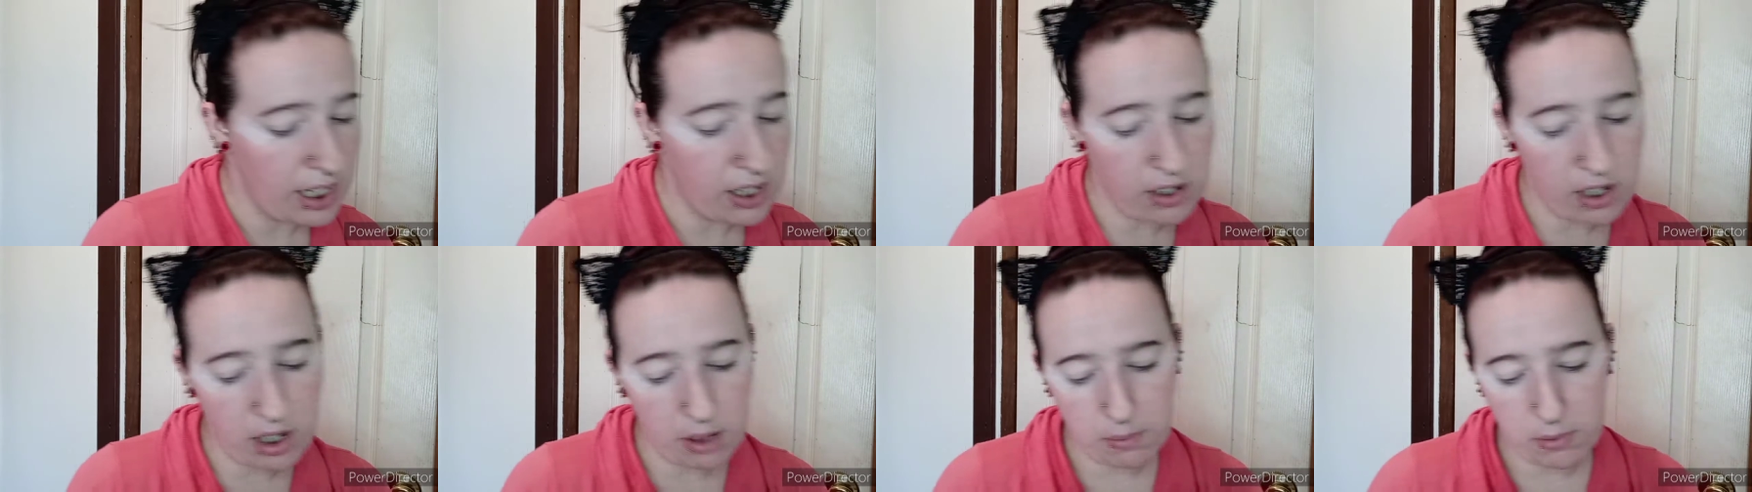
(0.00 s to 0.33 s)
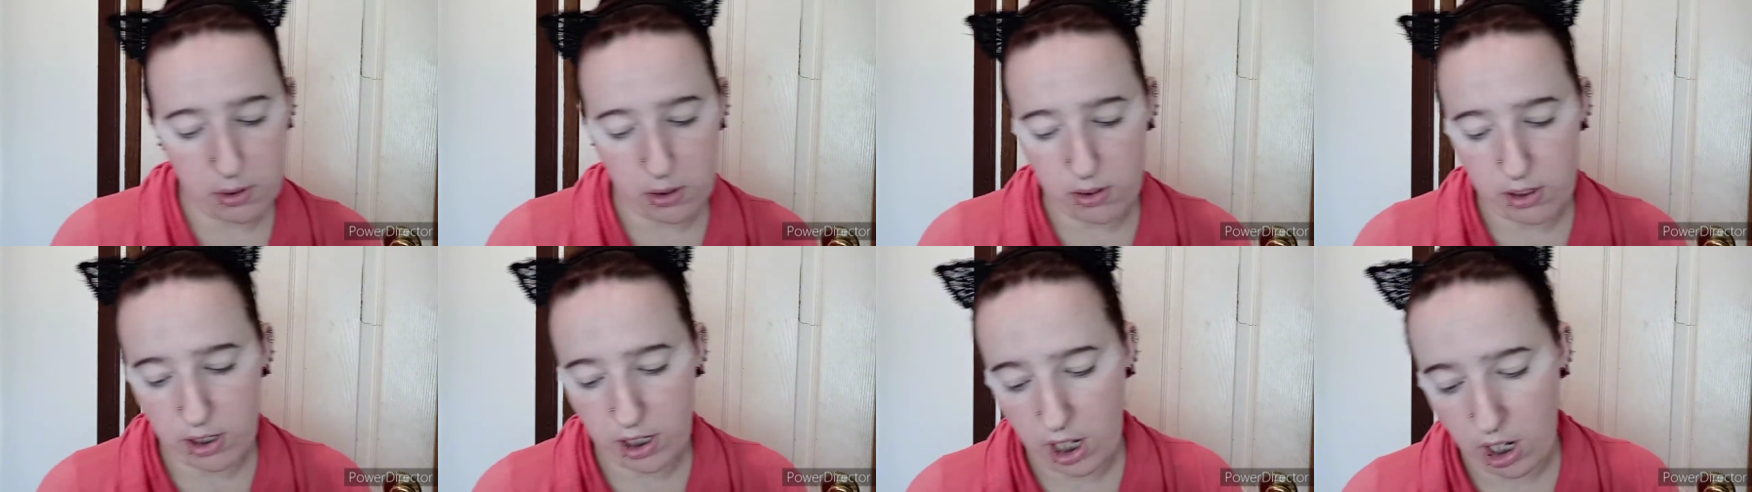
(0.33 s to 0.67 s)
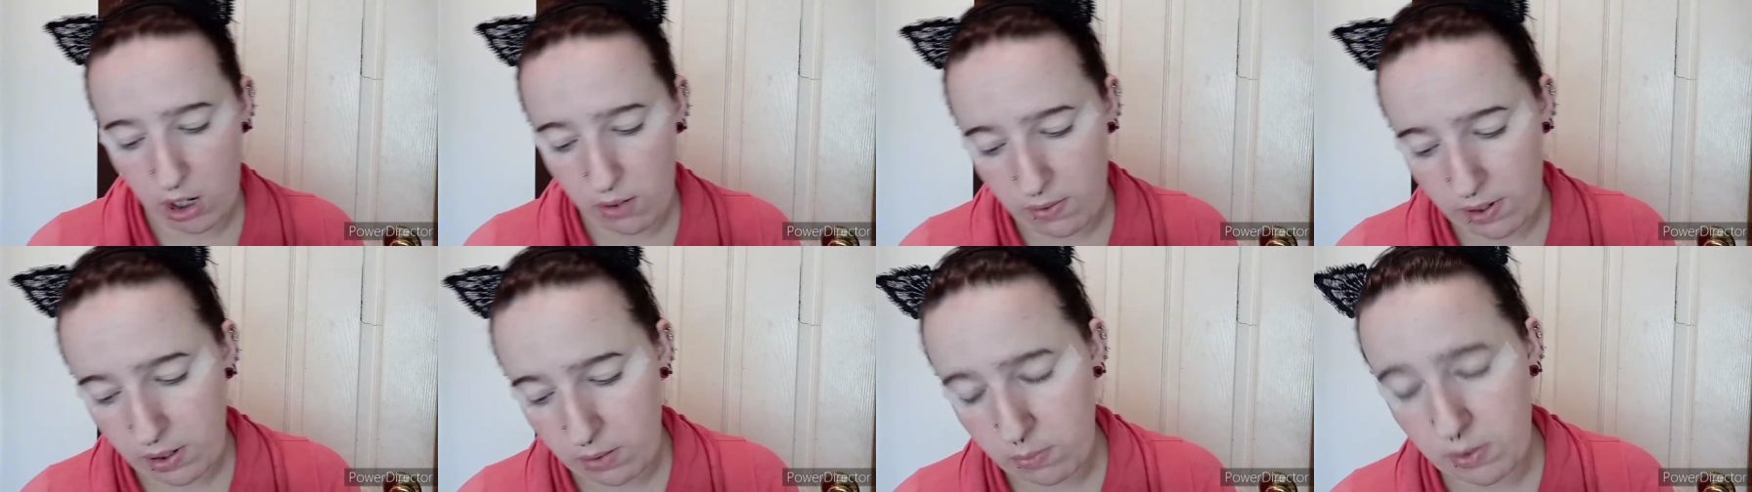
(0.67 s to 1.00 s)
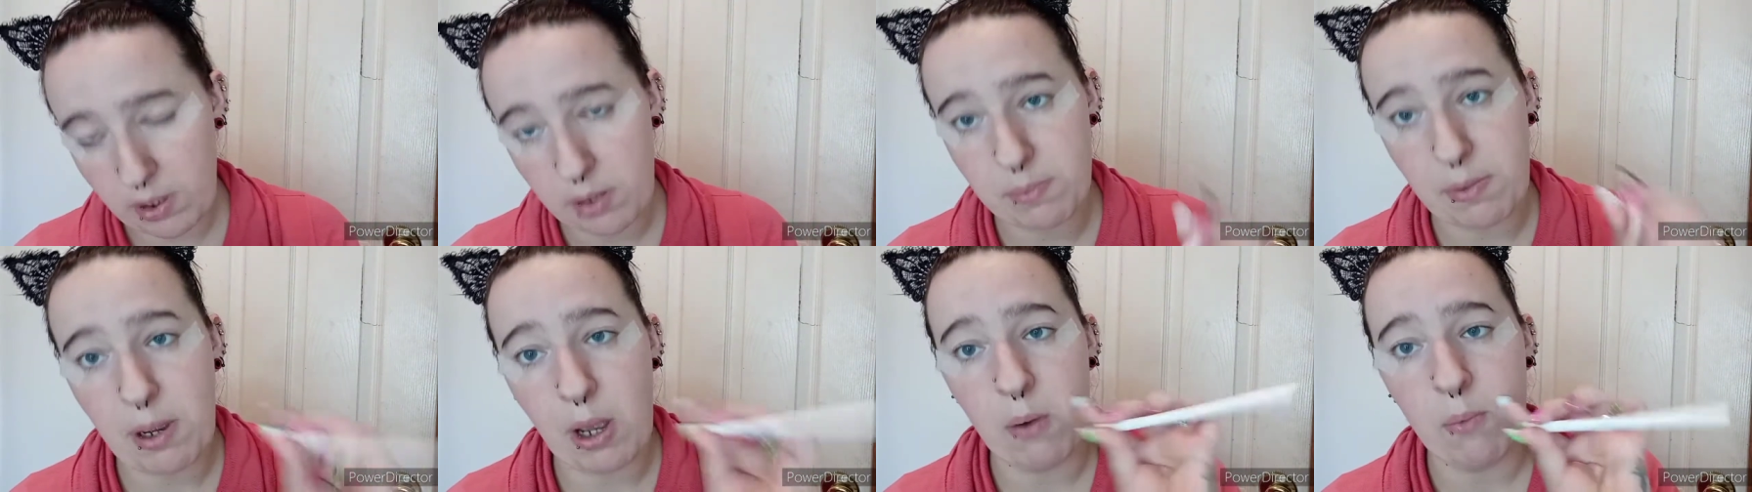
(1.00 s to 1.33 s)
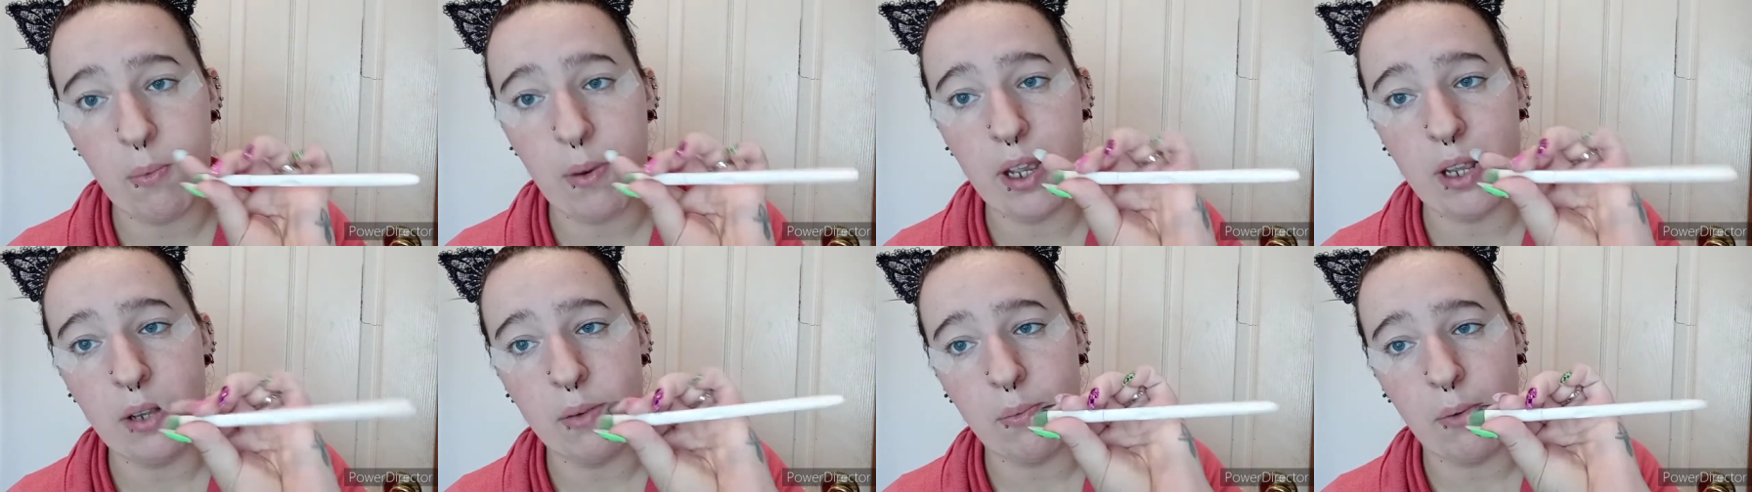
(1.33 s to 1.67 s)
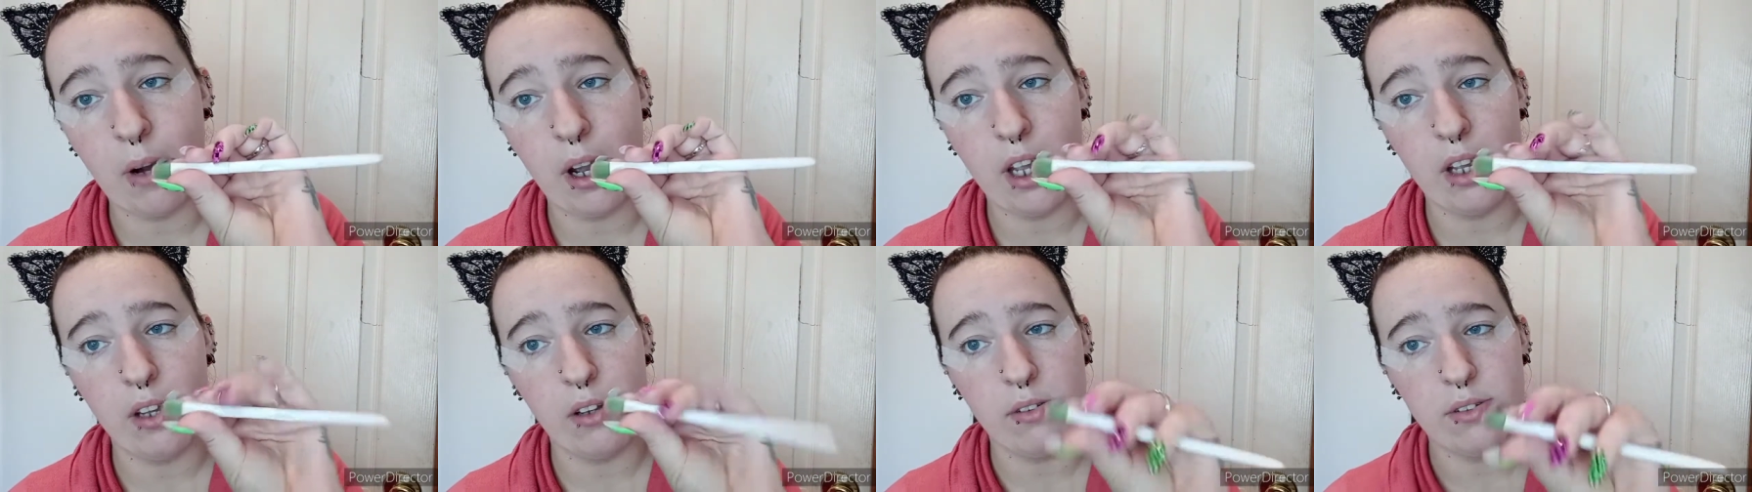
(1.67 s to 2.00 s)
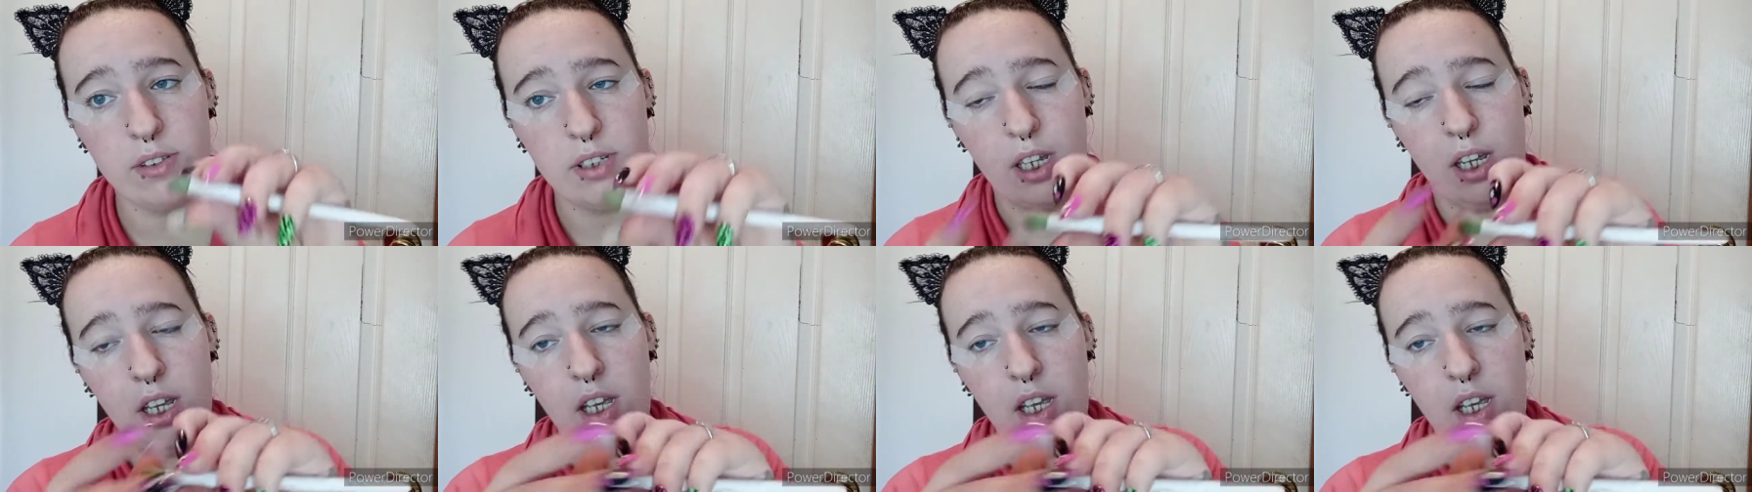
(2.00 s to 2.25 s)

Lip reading: I'm going to go in with my Wet n Wild